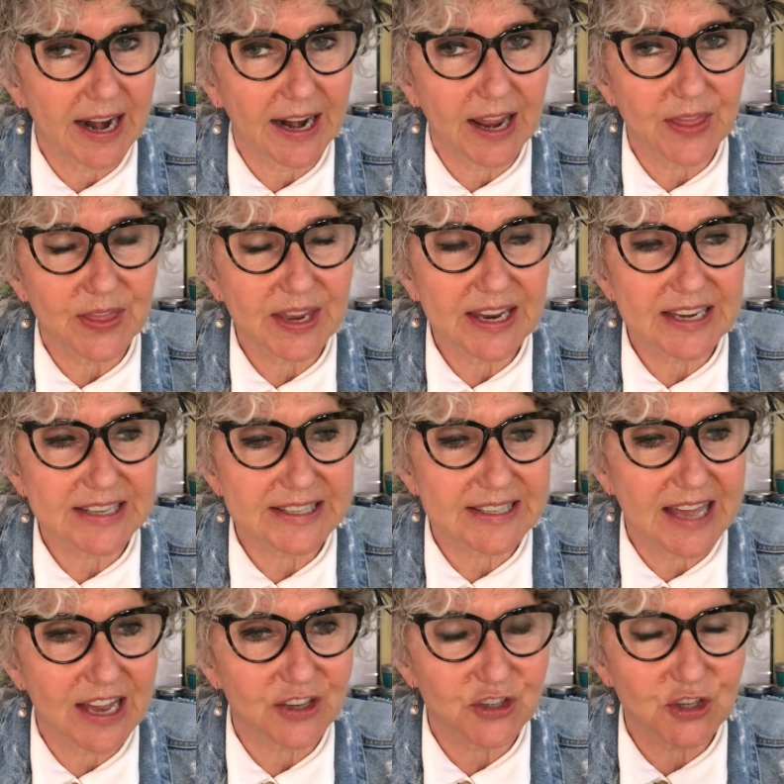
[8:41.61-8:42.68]
And I think it's
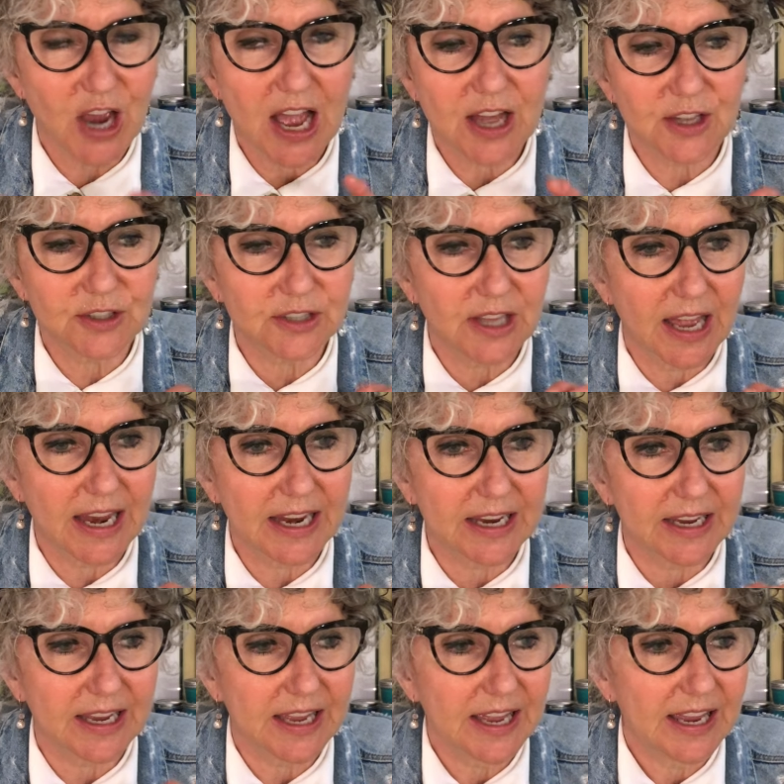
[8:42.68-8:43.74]
that
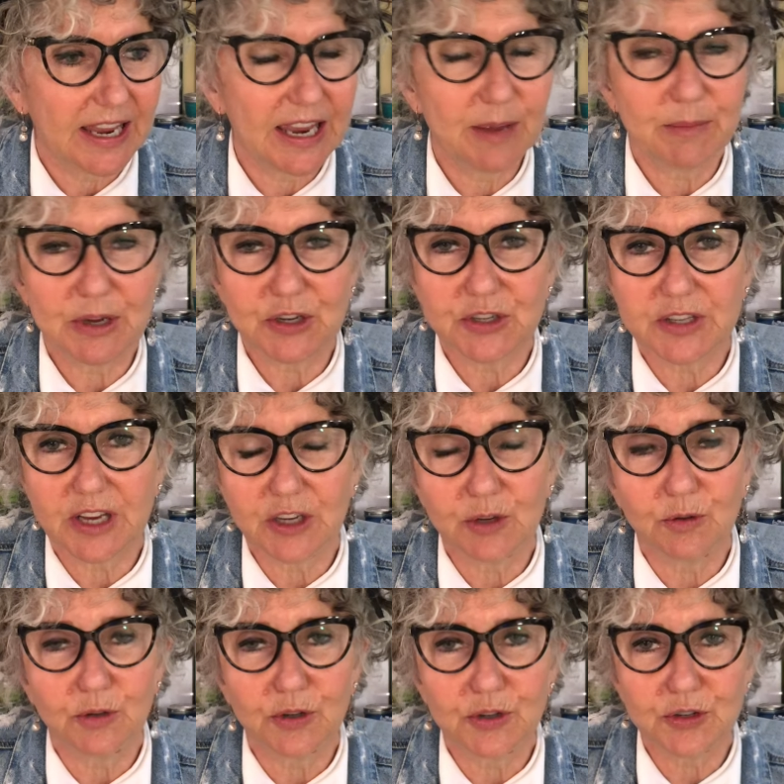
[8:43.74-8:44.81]
childlike image that
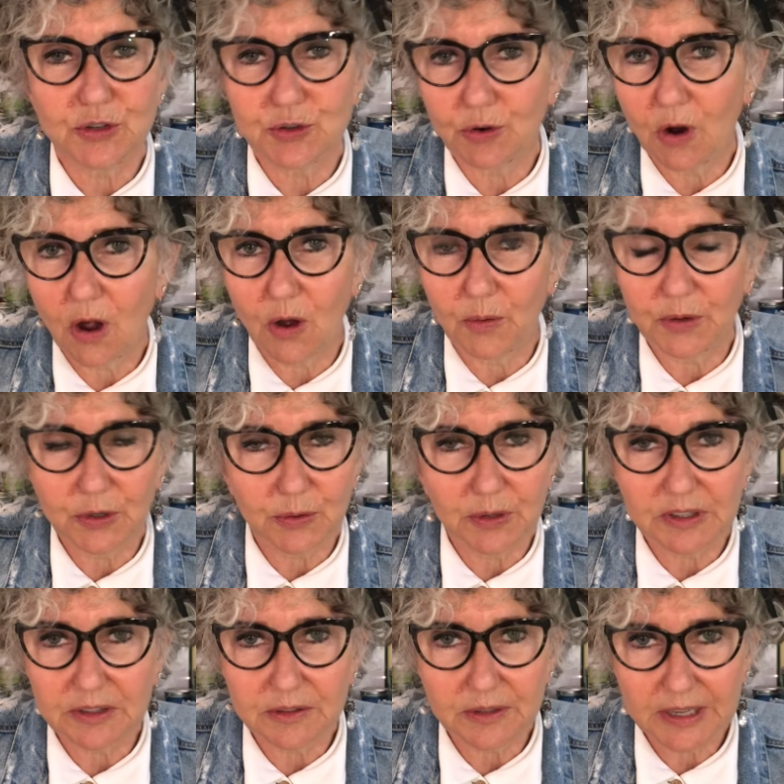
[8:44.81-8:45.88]
you learn to draw when you're
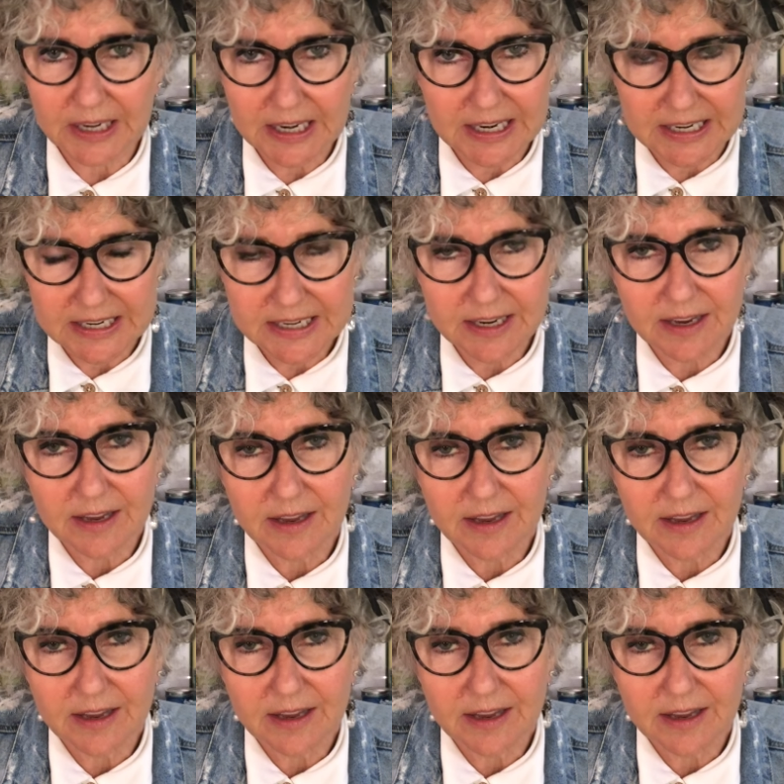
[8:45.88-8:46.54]
a little kid